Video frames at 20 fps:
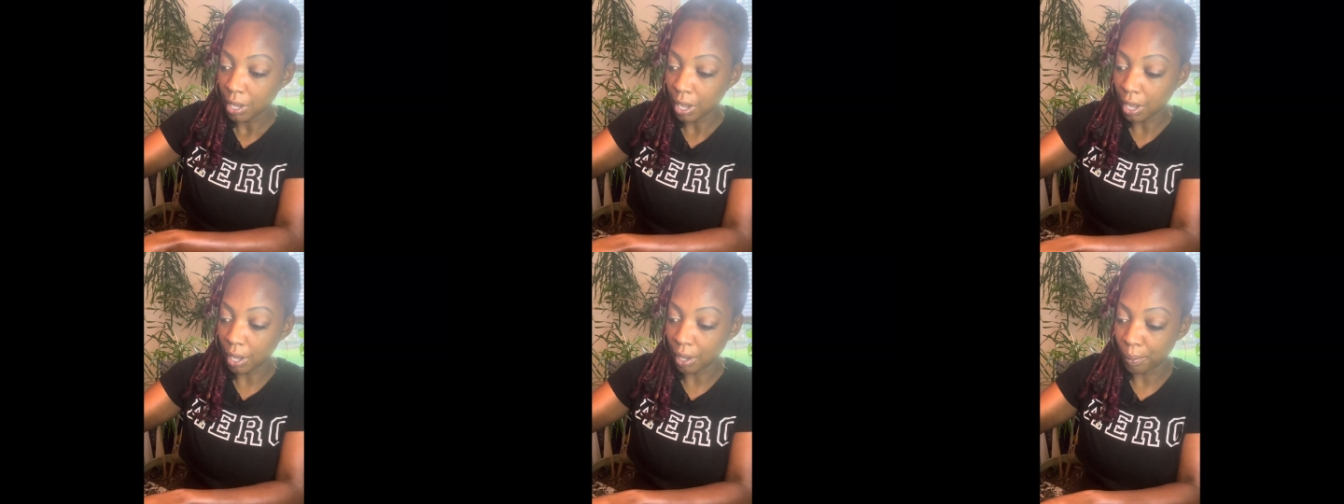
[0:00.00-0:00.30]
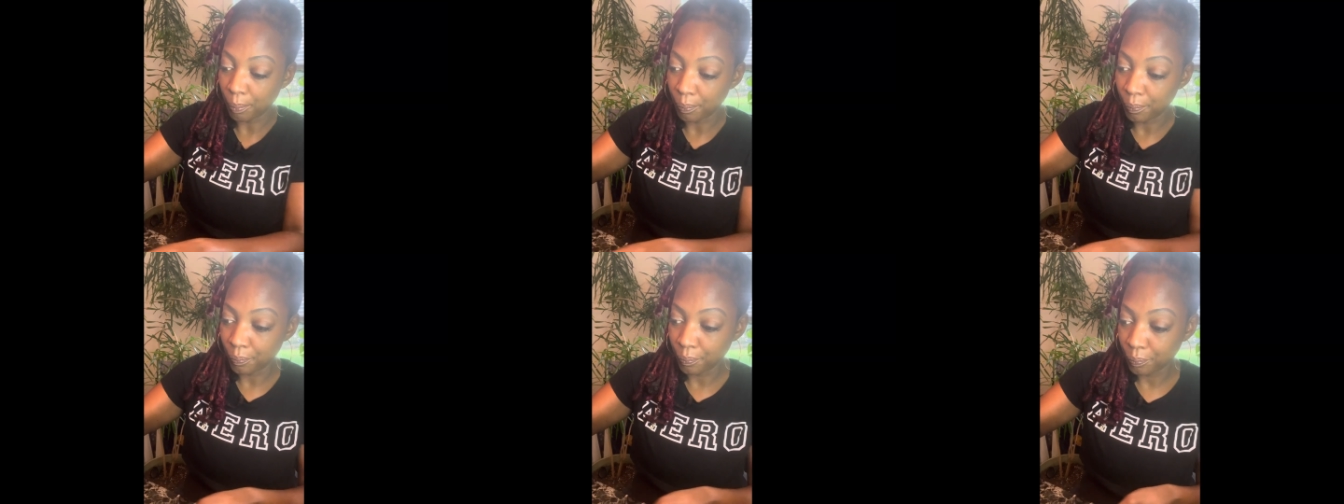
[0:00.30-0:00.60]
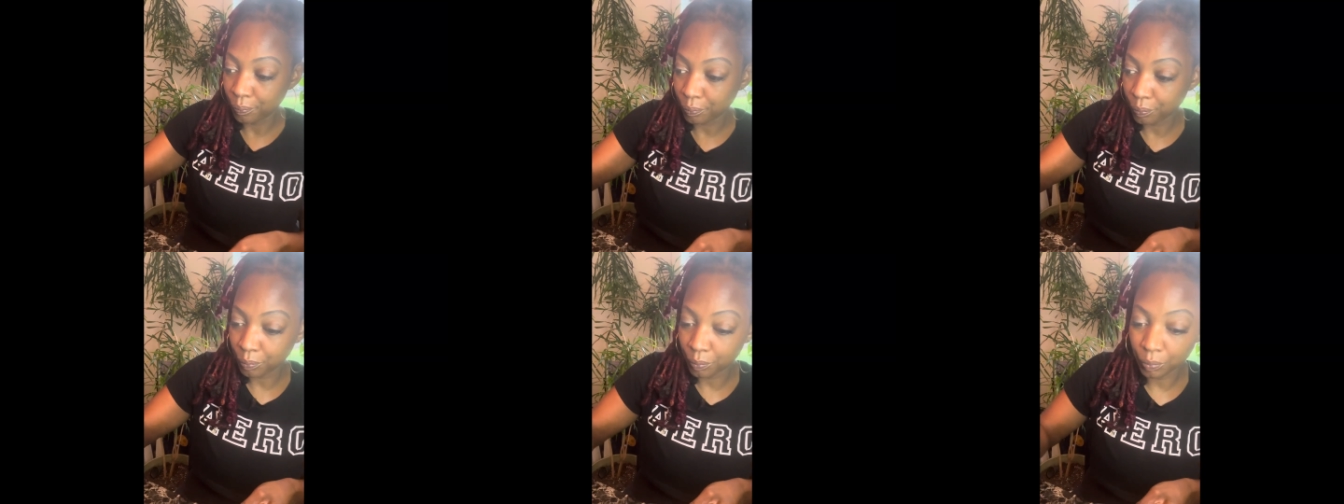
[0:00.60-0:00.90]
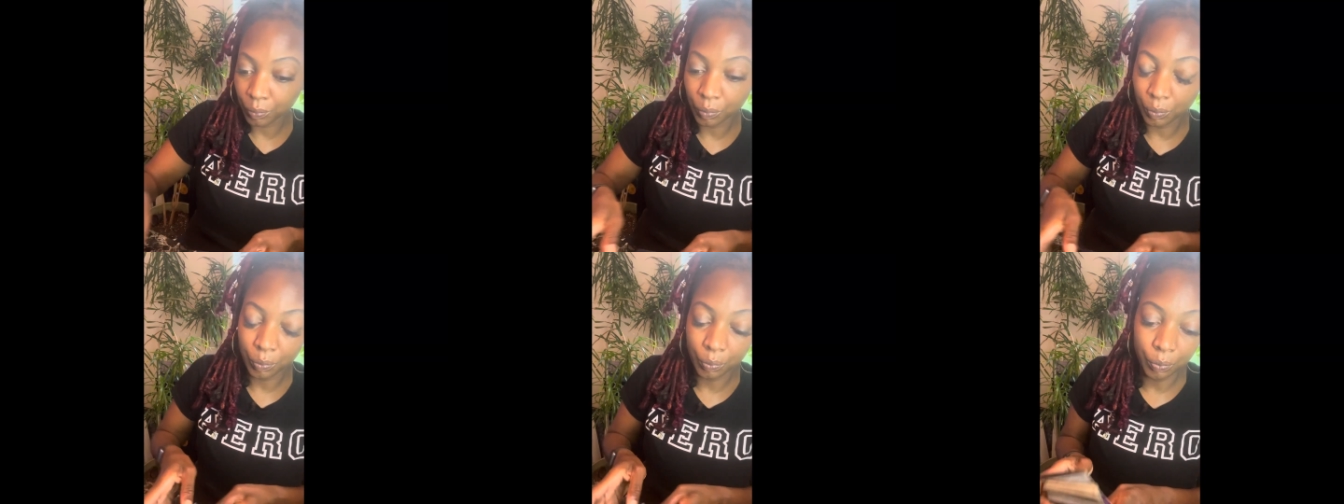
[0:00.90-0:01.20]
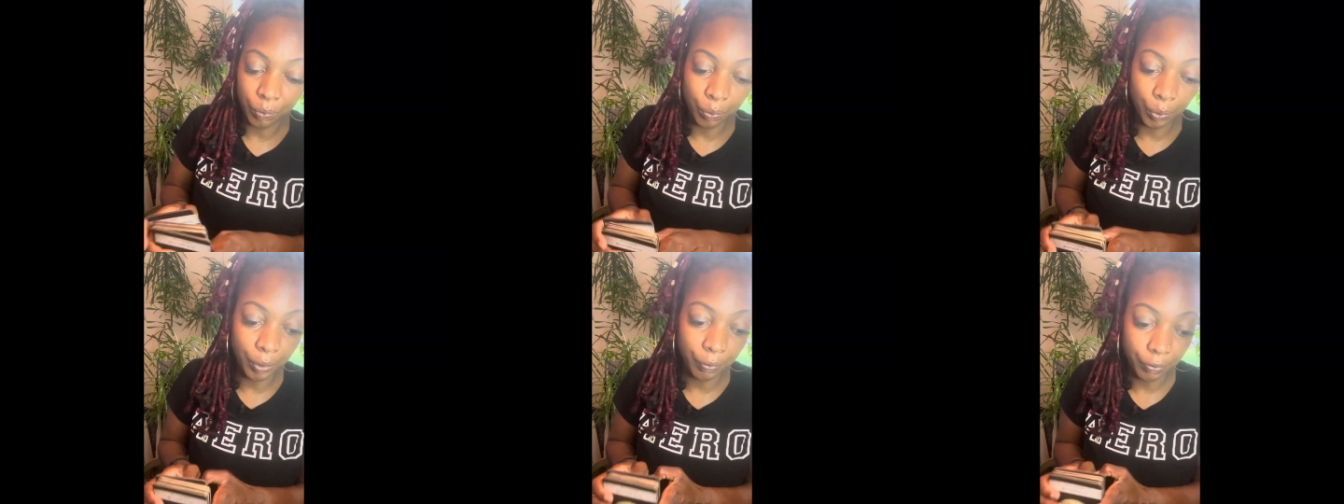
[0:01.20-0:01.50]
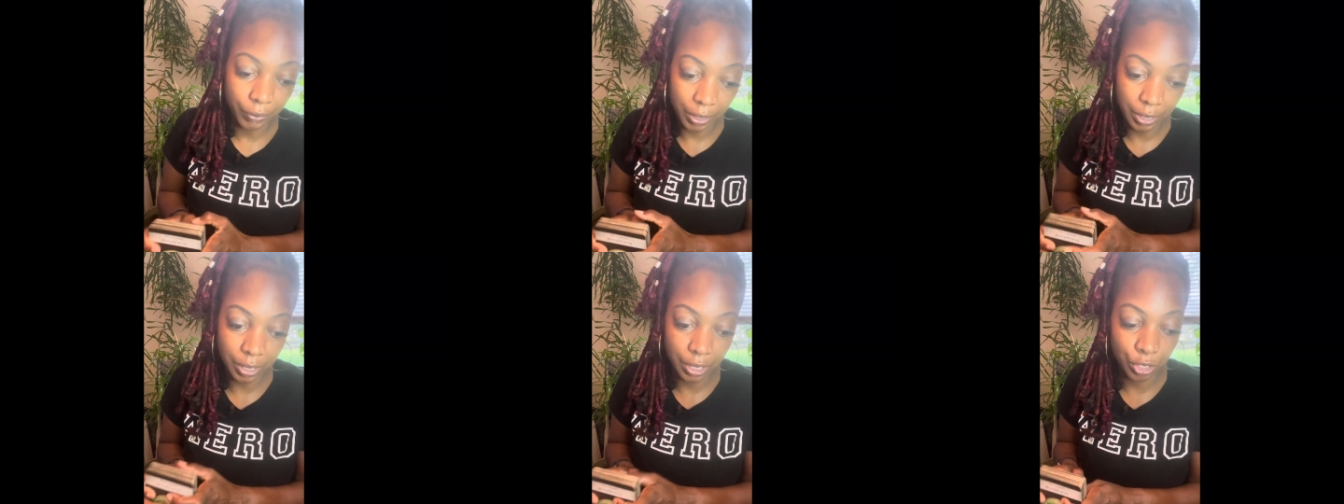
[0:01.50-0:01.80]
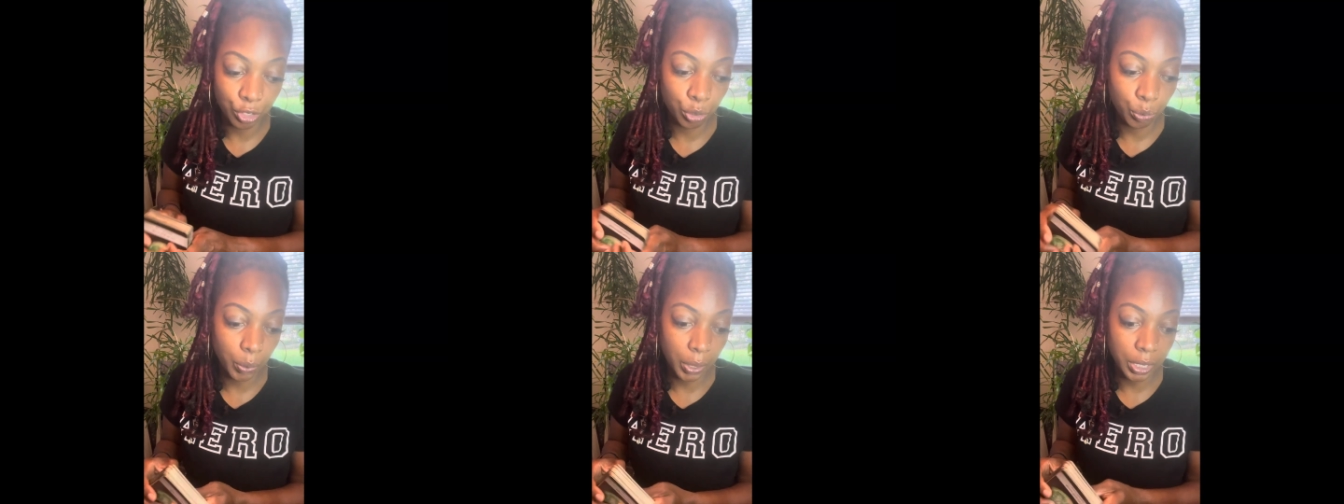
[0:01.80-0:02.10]
with the
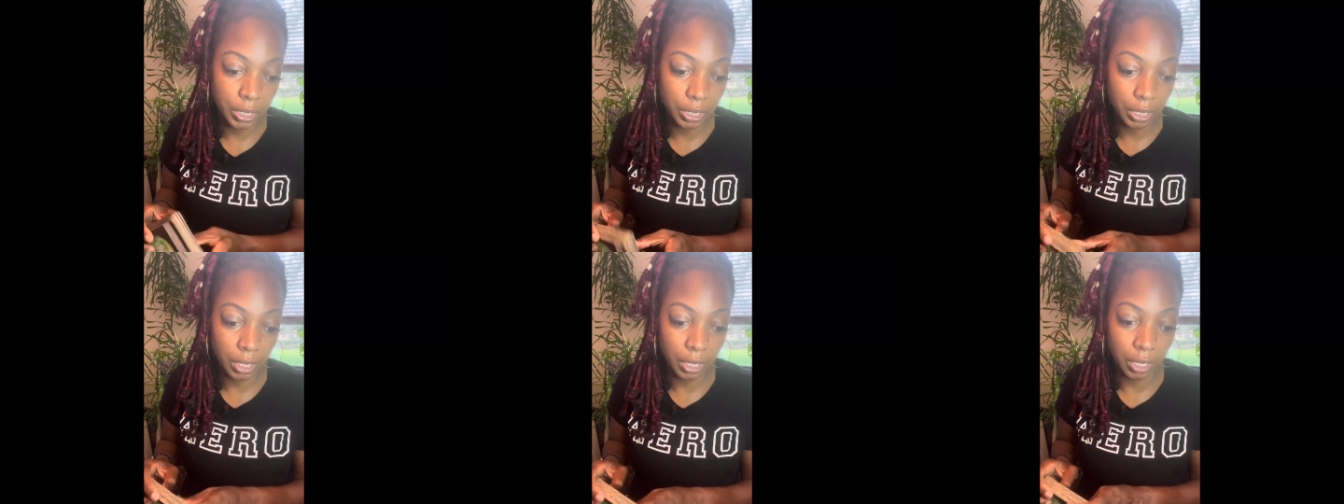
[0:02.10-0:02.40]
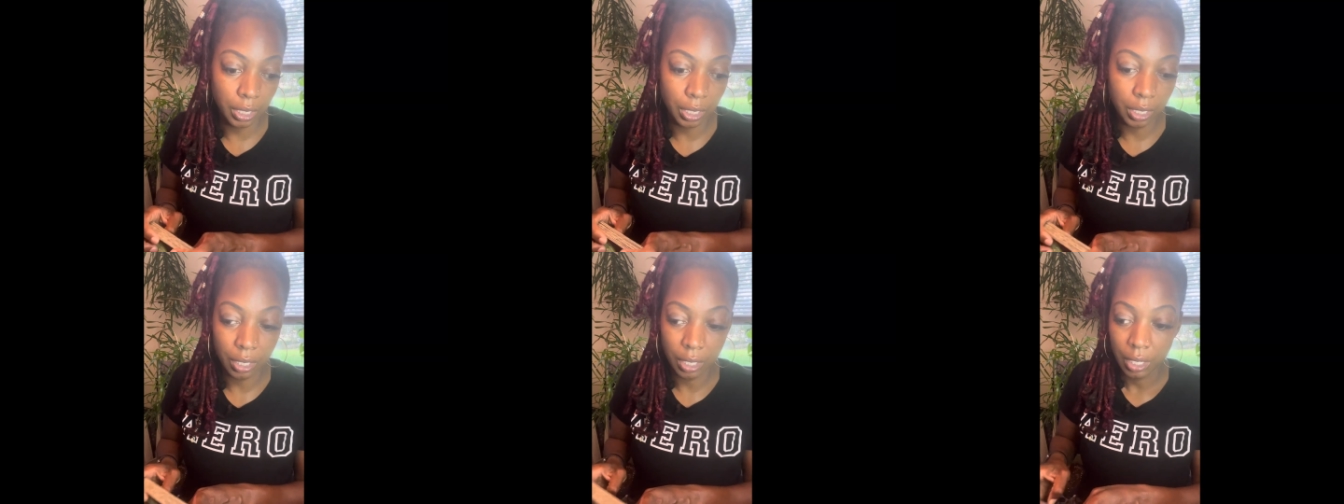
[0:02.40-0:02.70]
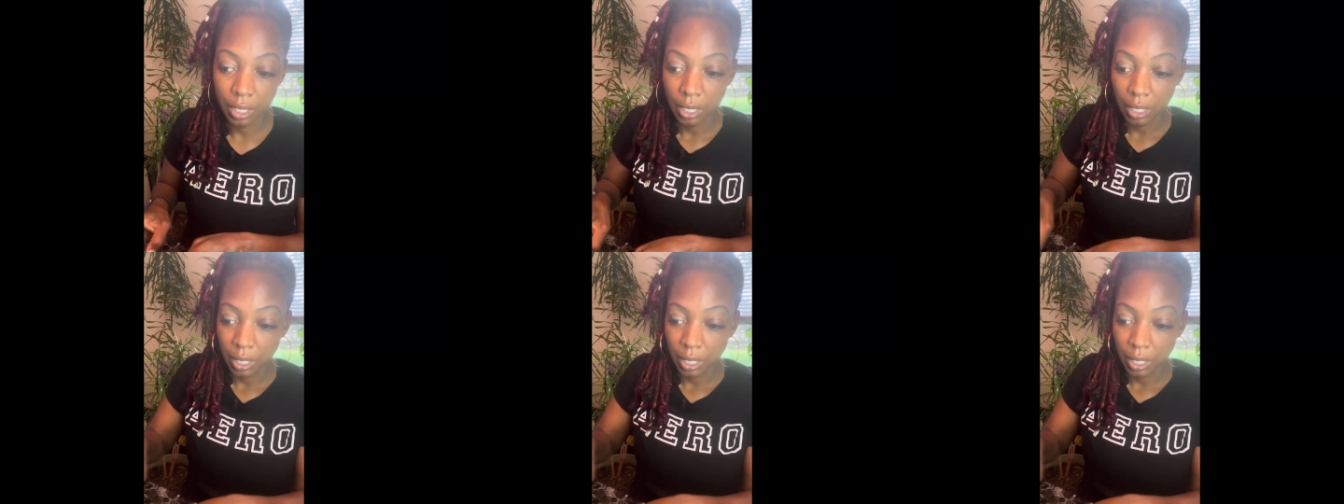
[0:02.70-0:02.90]
situation here.